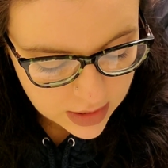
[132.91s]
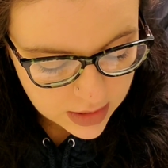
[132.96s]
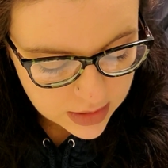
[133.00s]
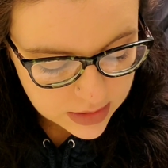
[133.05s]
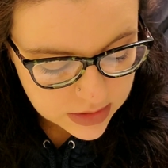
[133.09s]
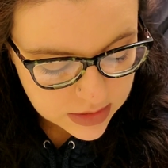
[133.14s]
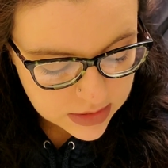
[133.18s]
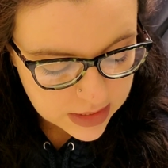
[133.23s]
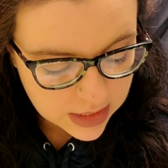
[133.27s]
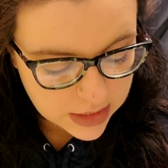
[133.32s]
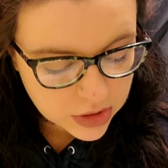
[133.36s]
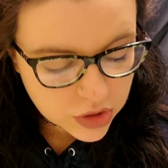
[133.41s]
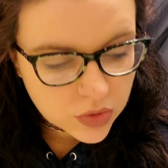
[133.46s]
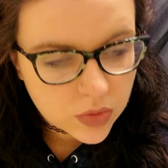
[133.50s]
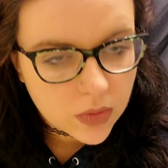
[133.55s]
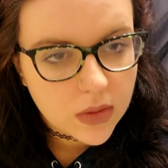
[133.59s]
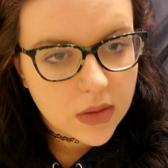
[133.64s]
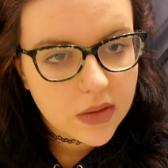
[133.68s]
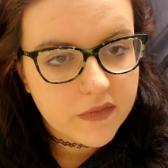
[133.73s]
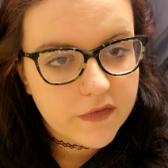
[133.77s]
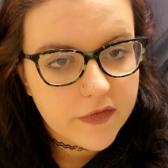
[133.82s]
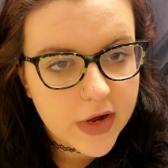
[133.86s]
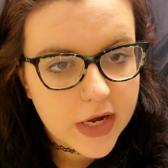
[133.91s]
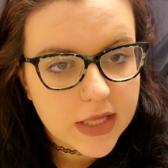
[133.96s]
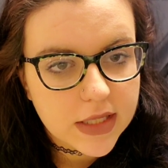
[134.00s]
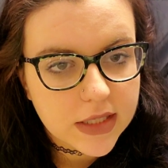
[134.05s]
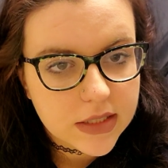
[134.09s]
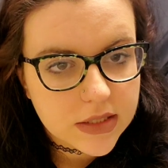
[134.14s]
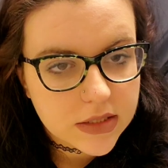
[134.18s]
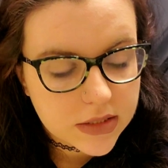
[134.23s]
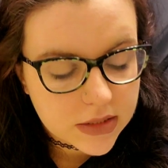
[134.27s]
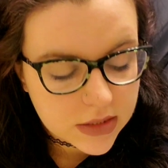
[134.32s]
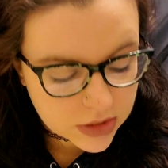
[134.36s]
sexual and
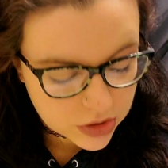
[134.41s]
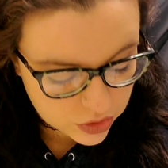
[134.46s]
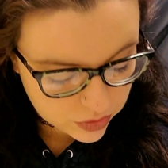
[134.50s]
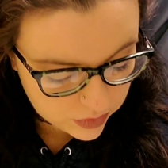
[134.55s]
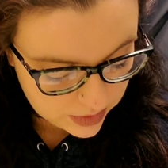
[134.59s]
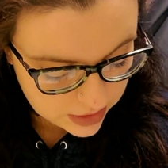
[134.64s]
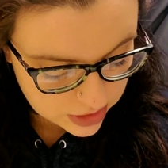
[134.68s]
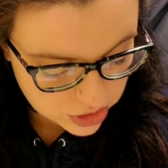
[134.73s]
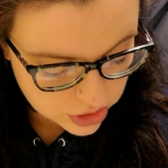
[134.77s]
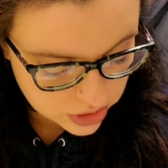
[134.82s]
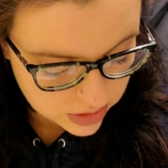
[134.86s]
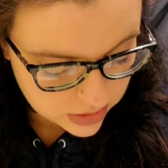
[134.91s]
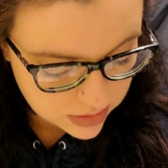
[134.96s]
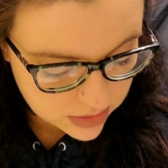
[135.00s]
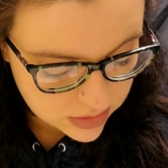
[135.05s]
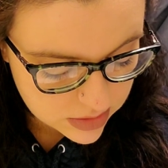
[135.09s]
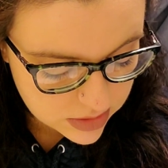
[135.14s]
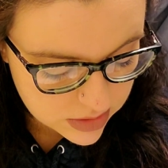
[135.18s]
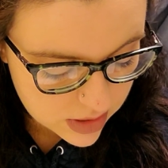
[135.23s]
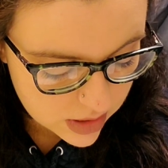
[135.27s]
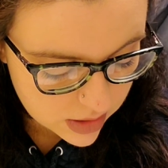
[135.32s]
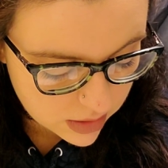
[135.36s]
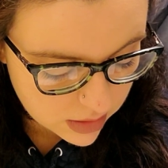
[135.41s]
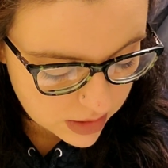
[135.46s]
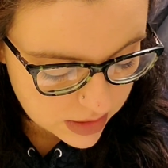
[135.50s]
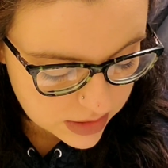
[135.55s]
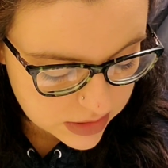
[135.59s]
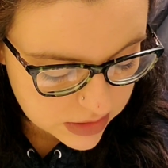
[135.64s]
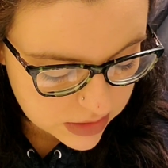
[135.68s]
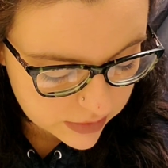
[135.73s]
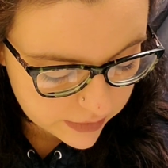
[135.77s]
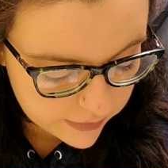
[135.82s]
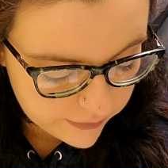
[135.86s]
violent situations,
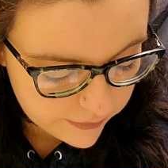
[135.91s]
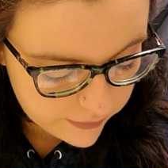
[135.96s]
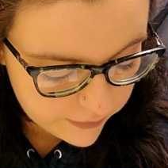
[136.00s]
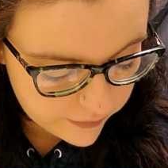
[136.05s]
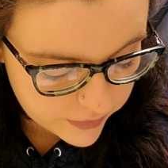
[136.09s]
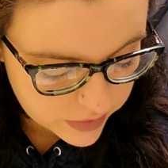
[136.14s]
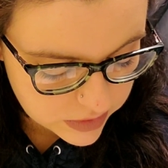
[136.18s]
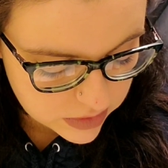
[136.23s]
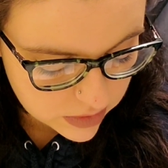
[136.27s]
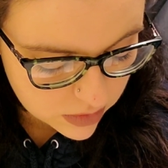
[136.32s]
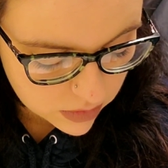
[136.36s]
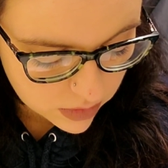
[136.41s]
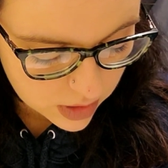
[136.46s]
aggressive physical